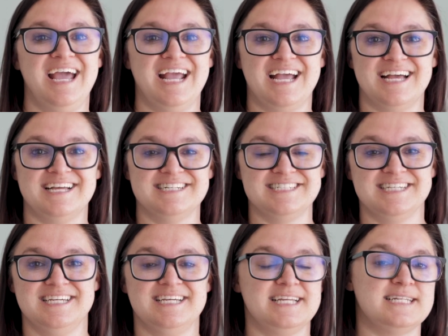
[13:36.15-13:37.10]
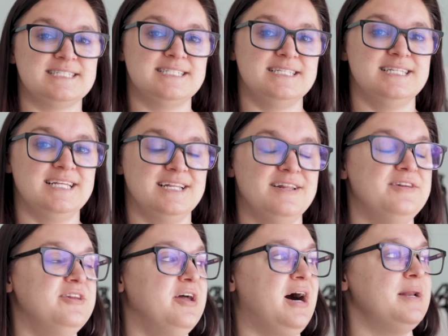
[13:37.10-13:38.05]
And it has
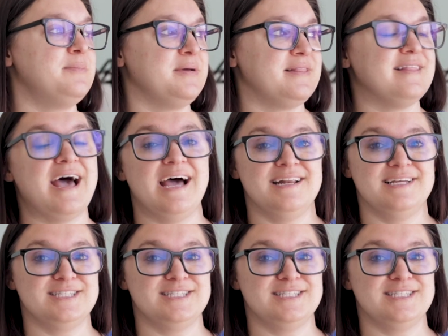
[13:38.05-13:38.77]
not been that.